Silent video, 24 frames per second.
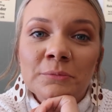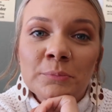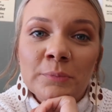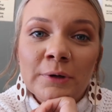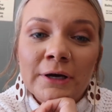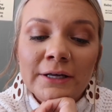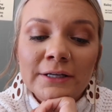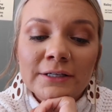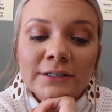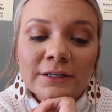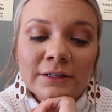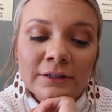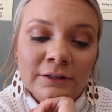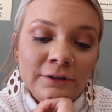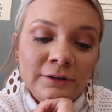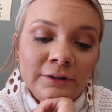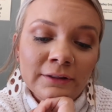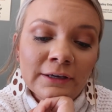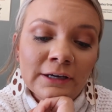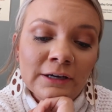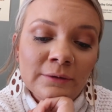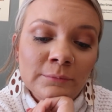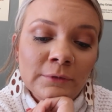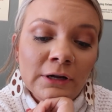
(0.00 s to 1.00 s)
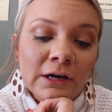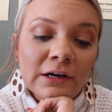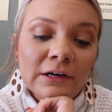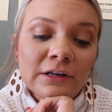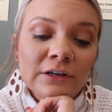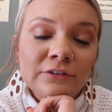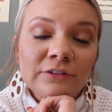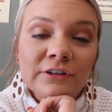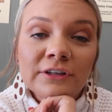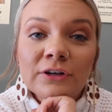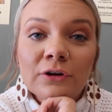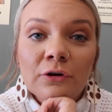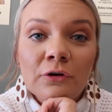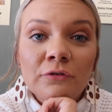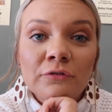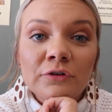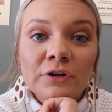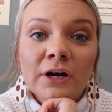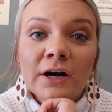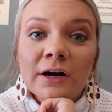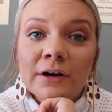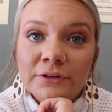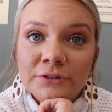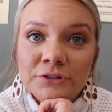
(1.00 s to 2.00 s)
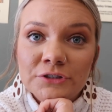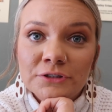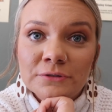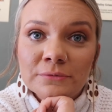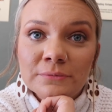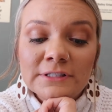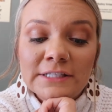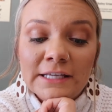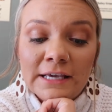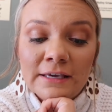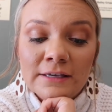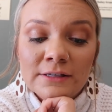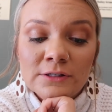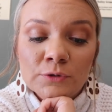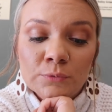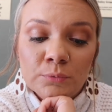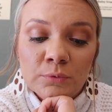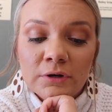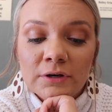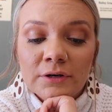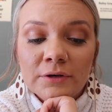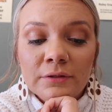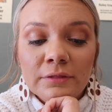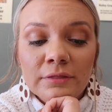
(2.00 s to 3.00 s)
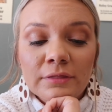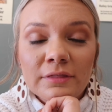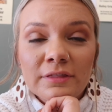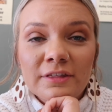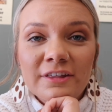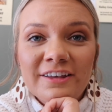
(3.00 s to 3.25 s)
but clearly I'm not going to read over 100 days worth